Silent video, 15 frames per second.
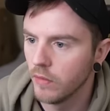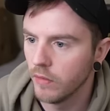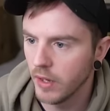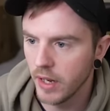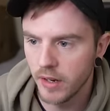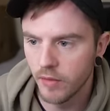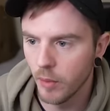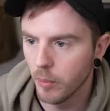
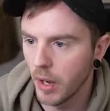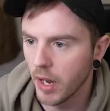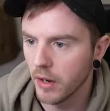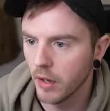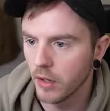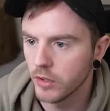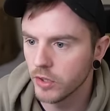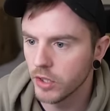Even
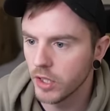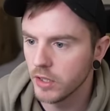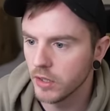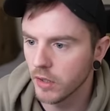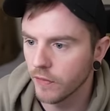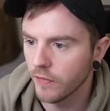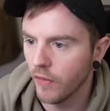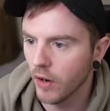better. Jesus
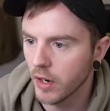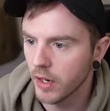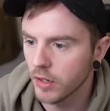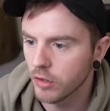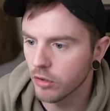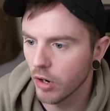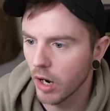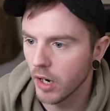fucking
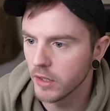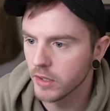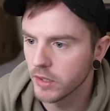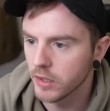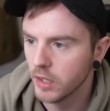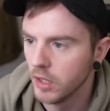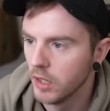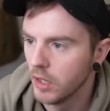Christ.
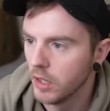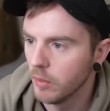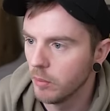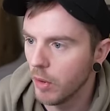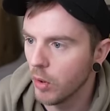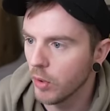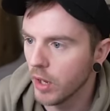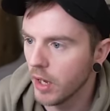
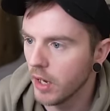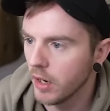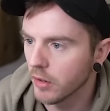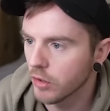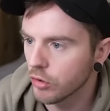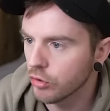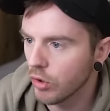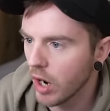Moan it in.
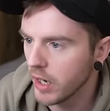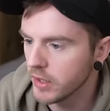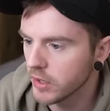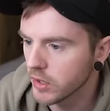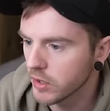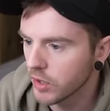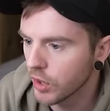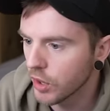Christ.
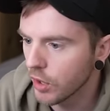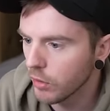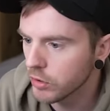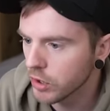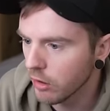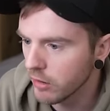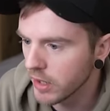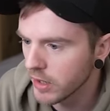
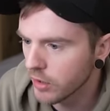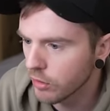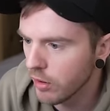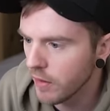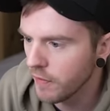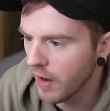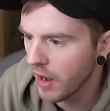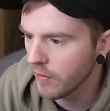Sorry.
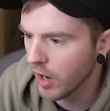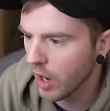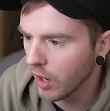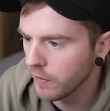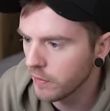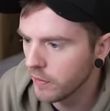3-5 off.